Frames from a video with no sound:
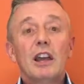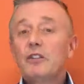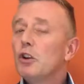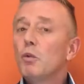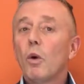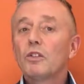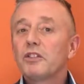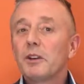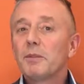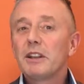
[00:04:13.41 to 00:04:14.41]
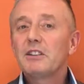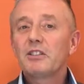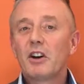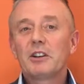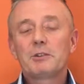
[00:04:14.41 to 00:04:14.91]
If you want something
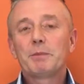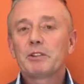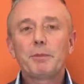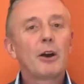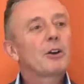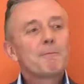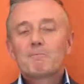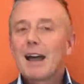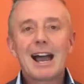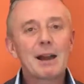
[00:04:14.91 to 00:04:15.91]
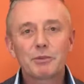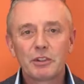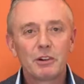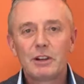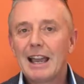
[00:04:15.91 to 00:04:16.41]
designs bespoke,
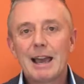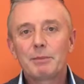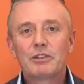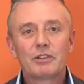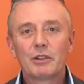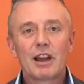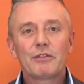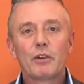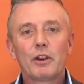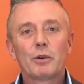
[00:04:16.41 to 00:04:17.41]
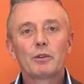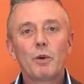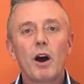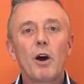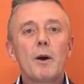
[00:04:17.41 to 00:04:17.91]
absolutely happy to do that for you as
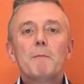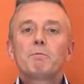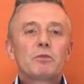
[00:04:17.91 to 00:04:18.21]
well.